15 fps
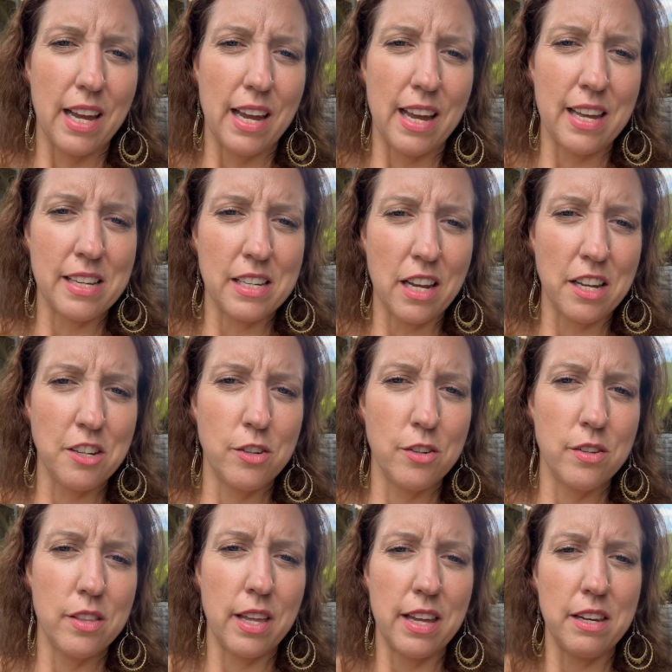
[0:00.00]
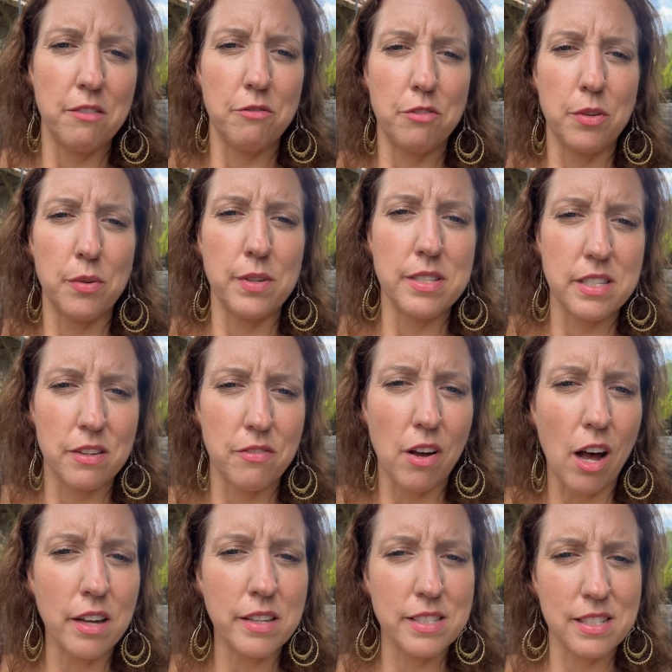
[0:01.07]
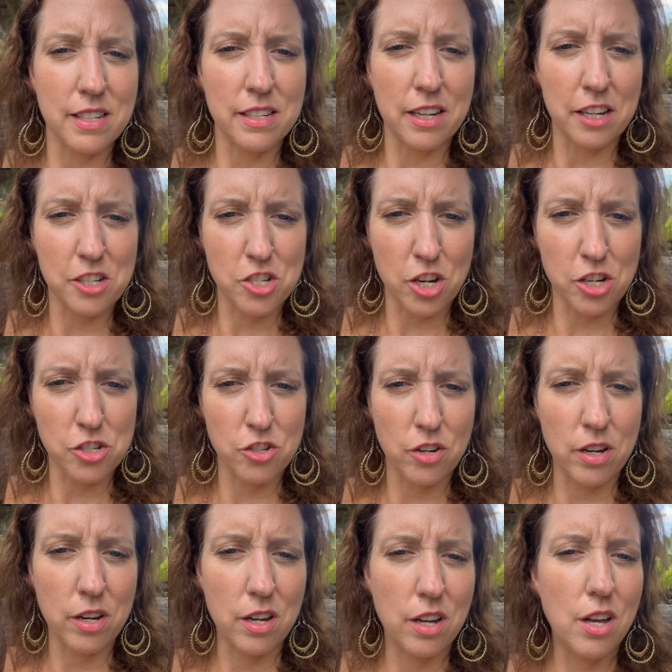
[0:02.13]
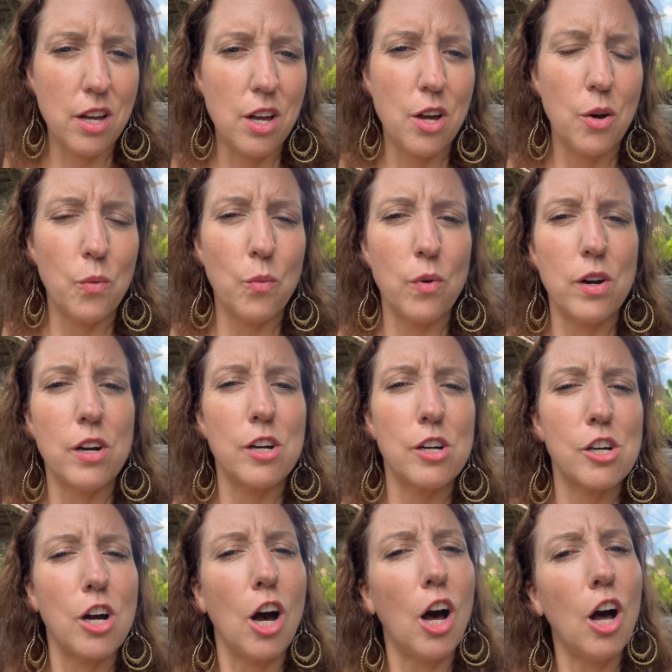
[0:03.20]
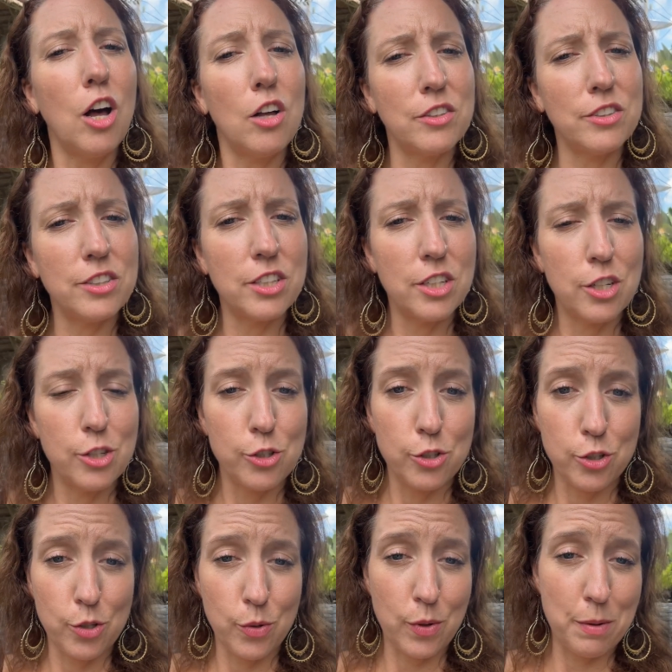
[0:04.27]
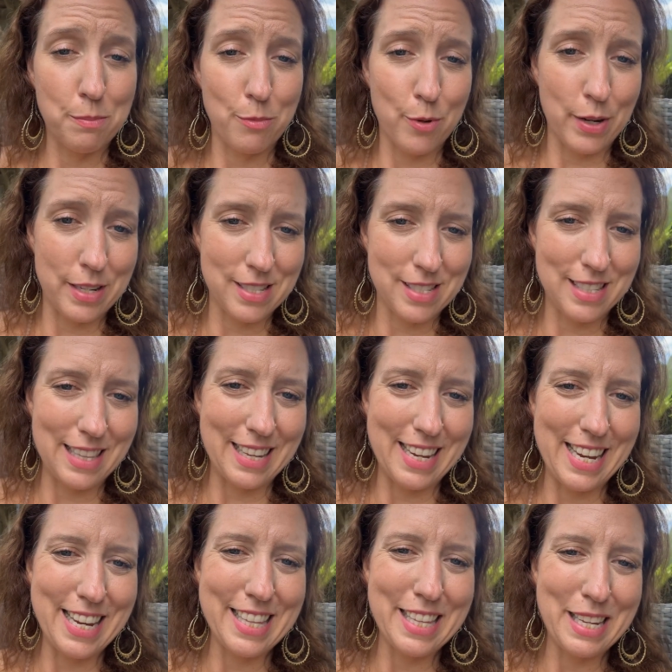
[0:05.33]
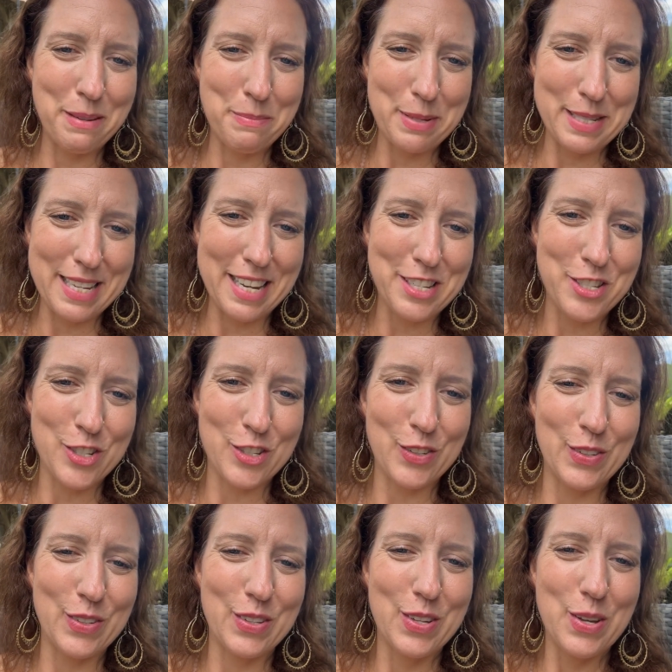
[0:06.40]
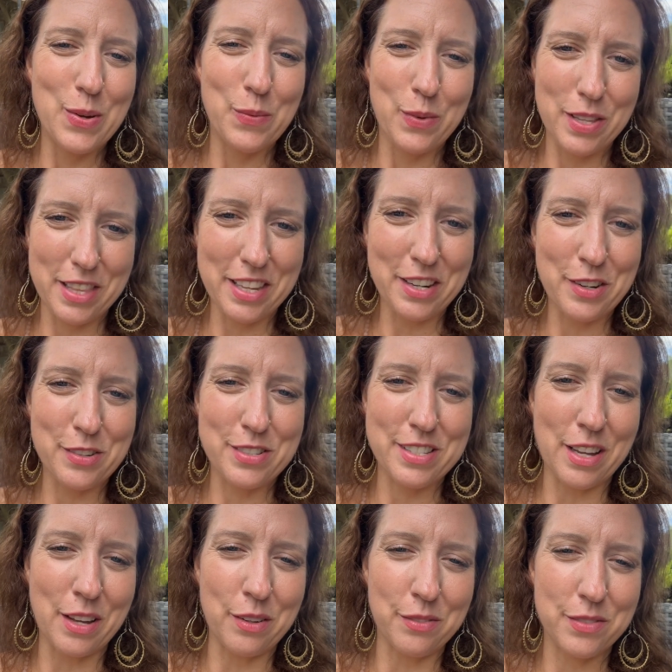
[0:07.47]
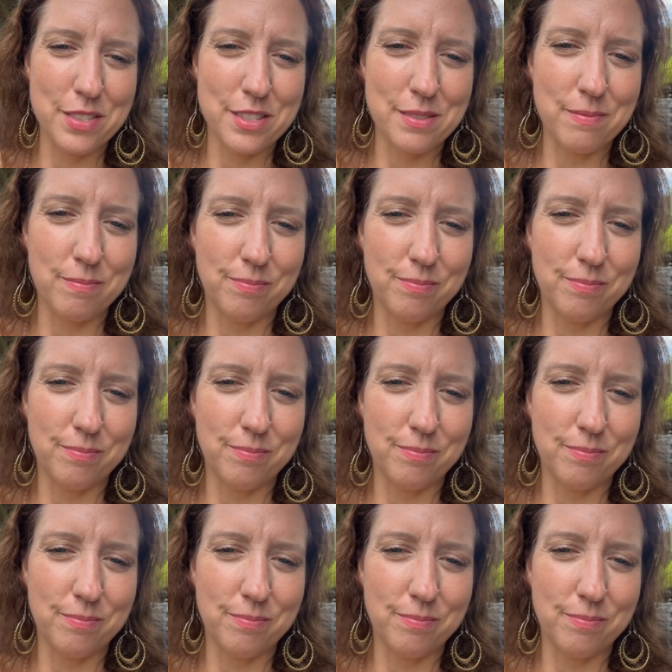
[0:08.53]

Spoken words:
And under the influence of Hasta Nakshatra, we're called to embrace the healing potential within ourselves.